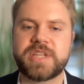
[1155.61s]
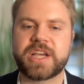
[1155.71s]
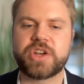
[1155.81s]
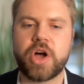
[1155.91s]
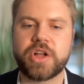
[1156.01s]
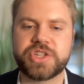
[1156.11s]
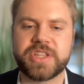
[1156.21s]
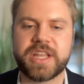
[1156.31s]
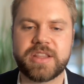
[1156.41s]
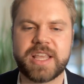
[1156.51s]
technology
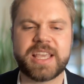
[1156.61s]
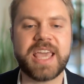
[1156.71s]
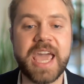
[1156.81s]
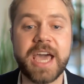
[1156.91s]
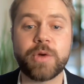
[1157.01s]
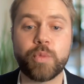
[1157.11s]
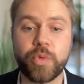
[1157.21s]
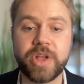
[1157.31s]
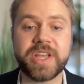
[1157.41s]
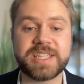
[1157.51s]
that can
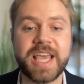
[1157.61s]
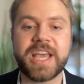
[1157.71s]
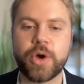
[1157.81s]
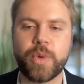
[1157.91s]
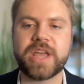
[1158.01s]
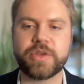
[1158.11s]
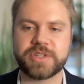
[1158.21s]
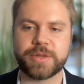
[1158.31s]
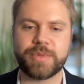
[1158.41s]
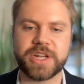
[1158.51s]
really take away those
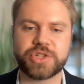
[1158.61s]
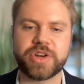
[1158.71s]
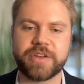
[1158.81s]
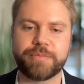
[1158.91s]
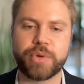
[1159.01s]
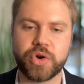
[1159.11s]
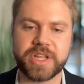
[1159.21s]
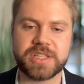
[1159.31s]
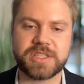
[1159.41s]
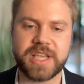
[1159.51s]
administrative
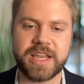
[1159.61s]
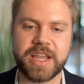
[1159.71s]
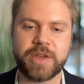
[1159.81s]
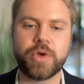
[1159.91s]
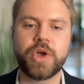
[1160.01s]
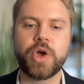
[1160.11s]
burdens and